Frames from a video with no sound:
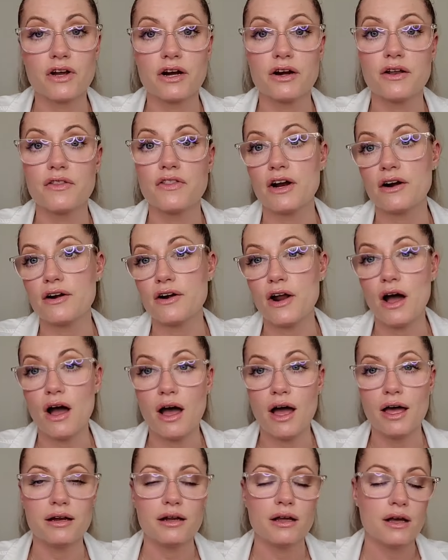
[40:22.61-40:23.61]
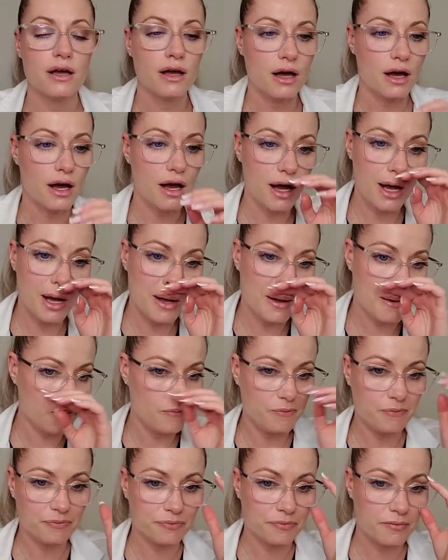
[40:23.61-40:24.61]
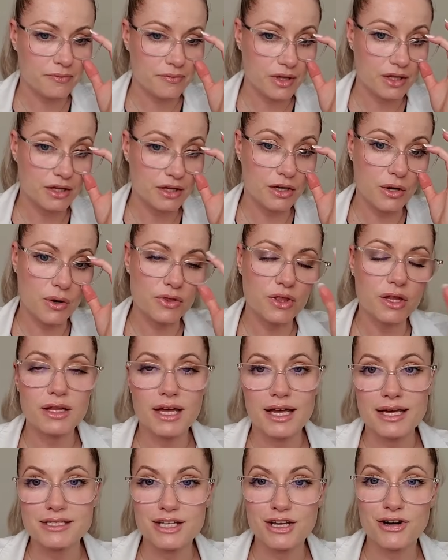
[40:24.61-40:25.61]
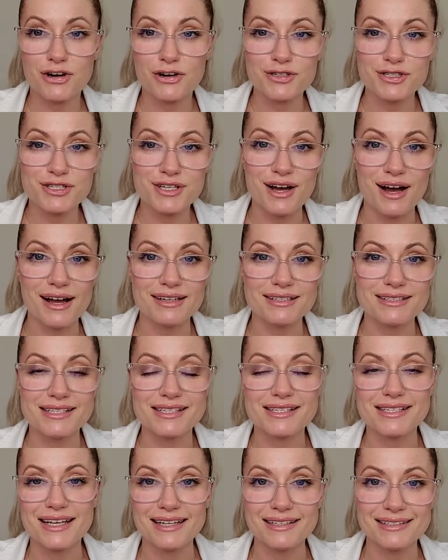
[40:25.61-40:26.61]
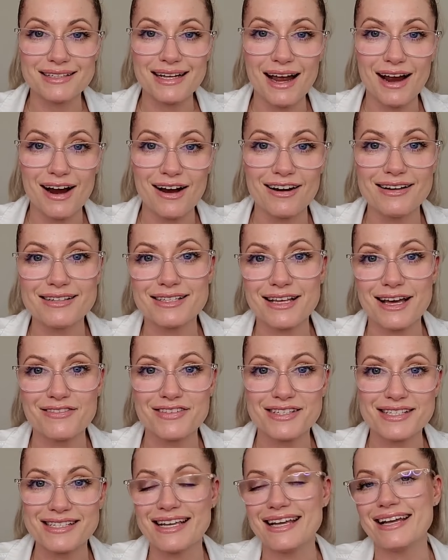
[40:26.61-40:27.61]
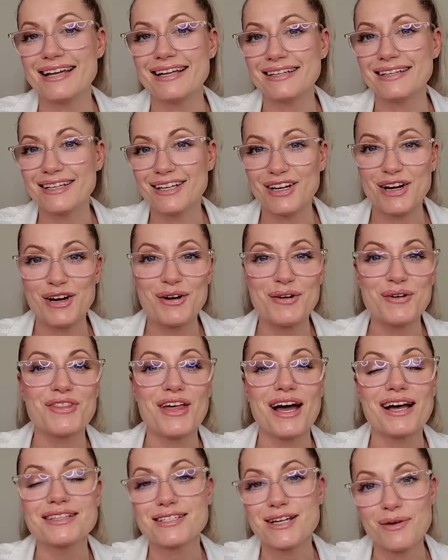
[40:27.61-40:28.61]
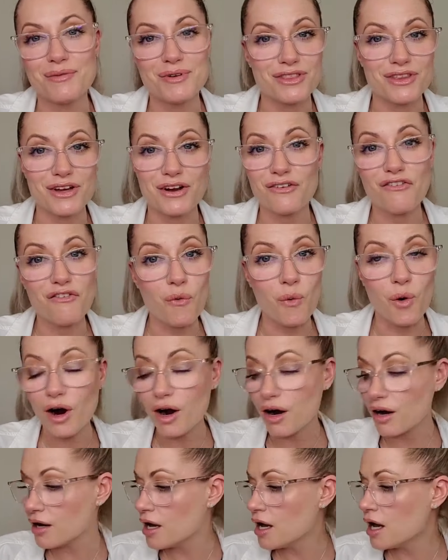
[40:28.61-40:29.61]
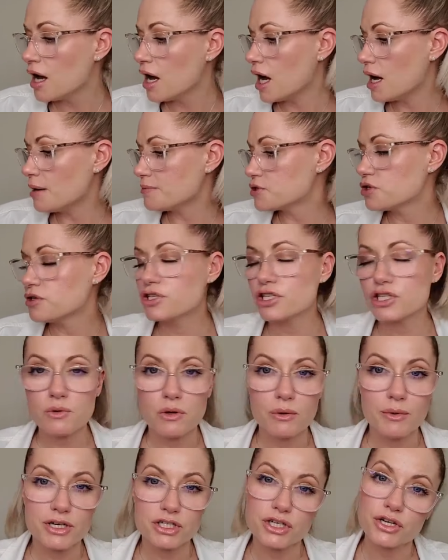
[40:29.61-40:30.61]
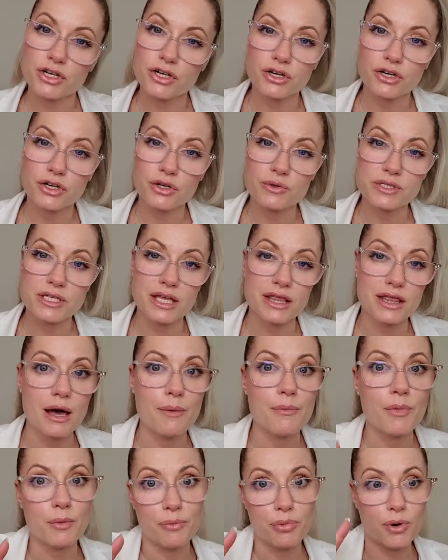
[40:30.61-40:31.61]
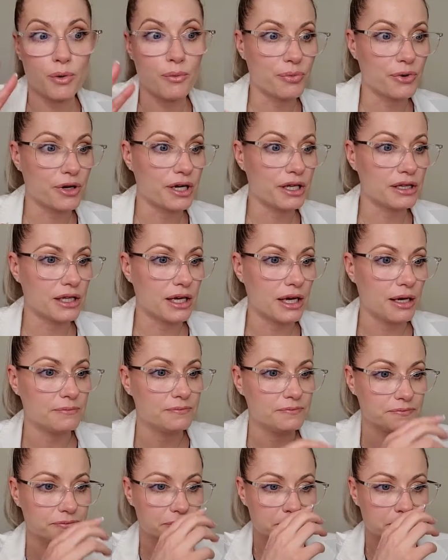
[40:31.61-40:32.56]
They're, they're not, um, you know, the lazy girl's guide to skincare, as I've seen, you know, that's not what they're for. Um, so you just want to make sure you're using them appropriately.